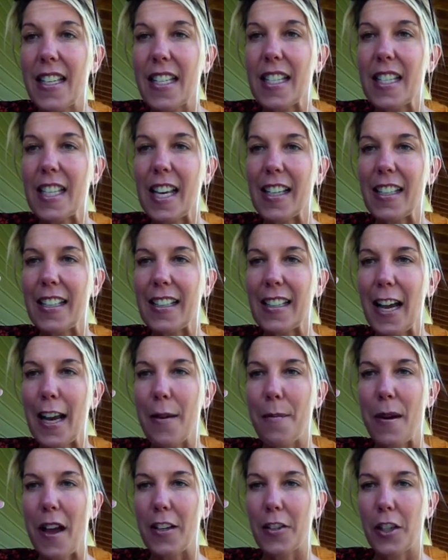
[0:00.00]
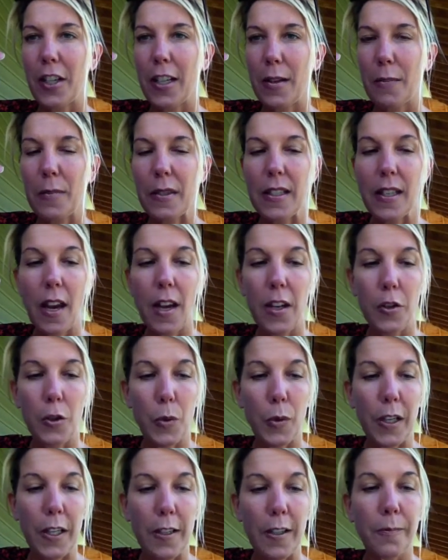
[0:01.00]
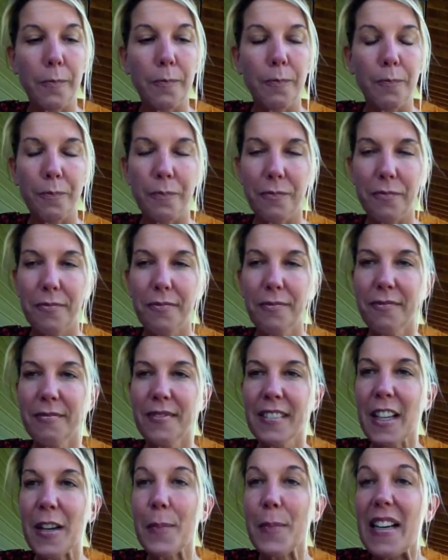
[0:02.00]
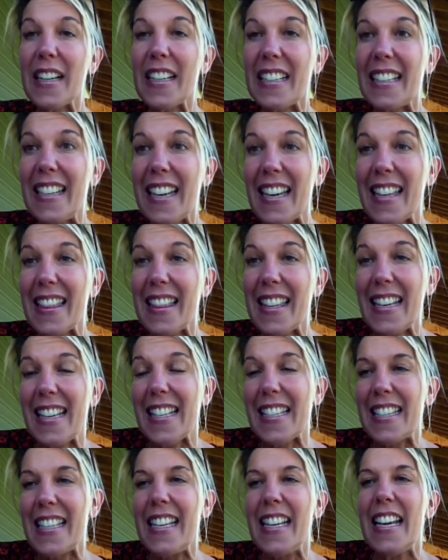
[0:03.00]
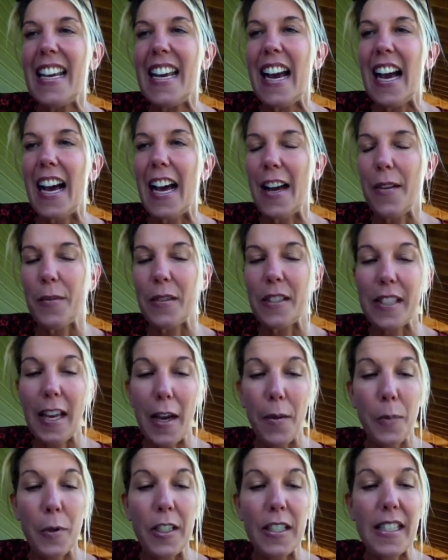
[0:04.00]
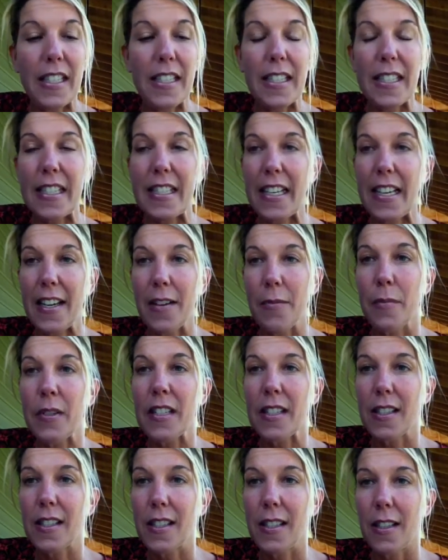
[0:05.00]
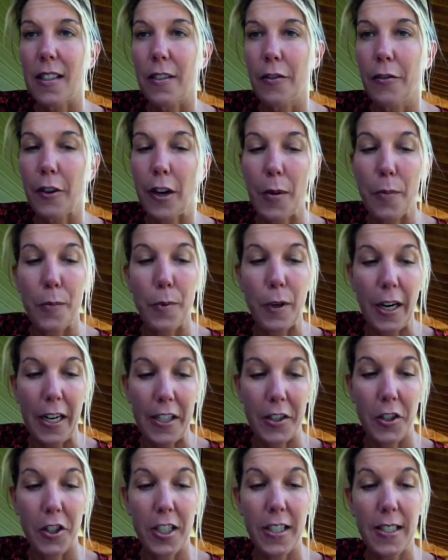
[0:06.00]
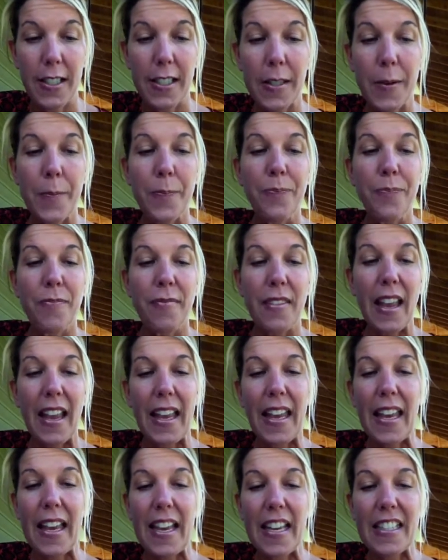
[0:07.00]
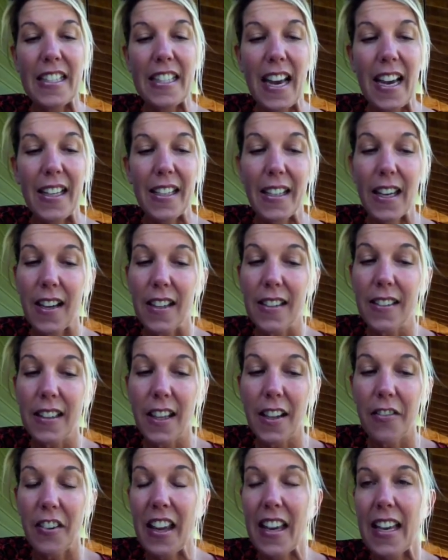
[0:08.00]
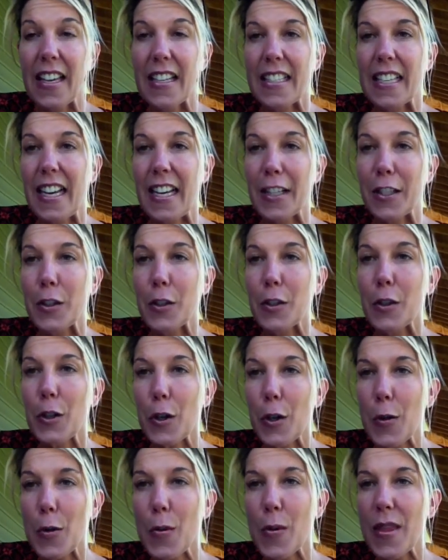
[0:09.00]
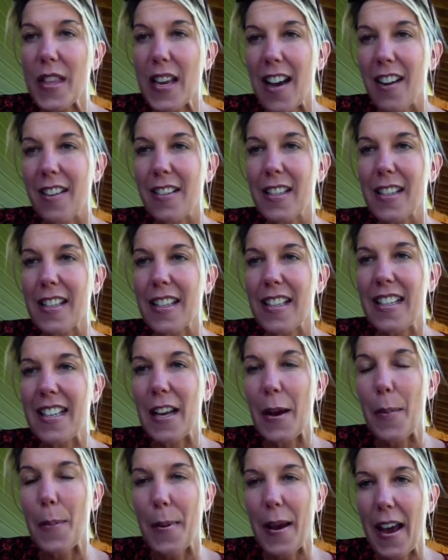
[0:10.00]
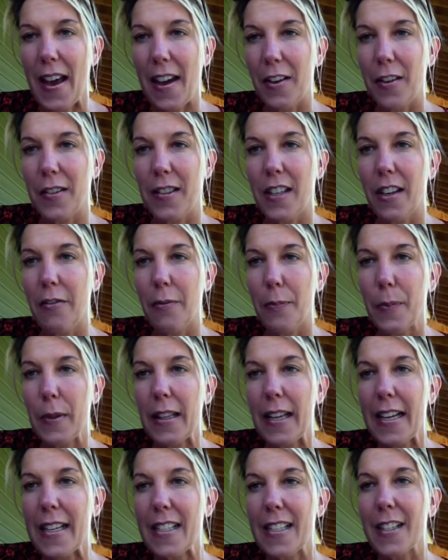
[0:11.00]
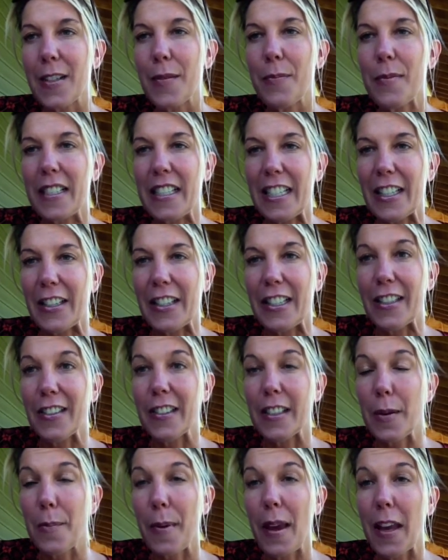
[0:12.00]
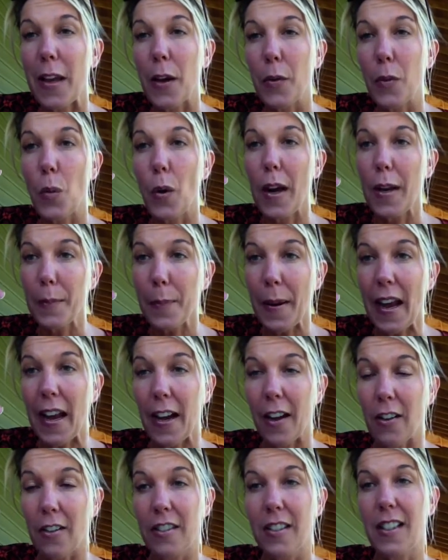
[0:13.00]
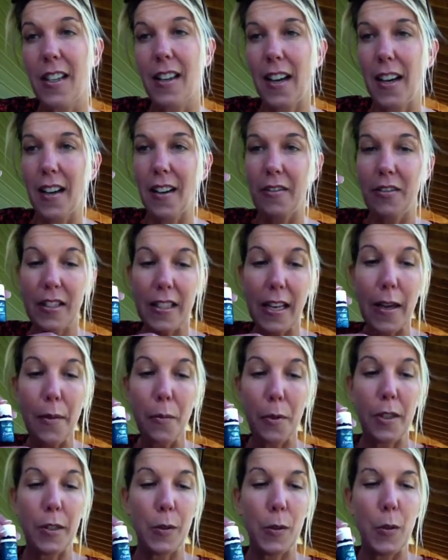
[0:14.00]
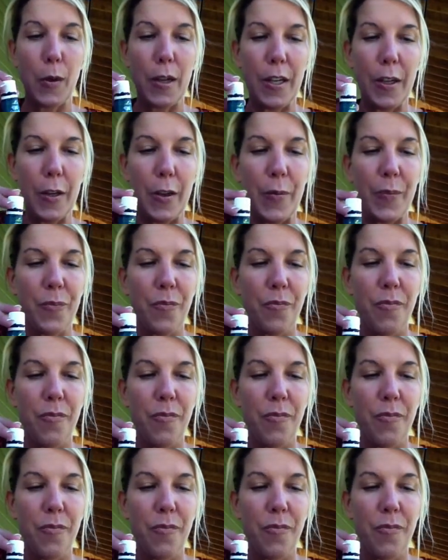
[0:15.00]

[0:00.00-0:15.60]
the Cellulite Magic Massage Oil. But get this, cypress is steam distilled from branches. And at Young Living, it takes 2,000 pounds of plant material to make 1 pound of cypress oil.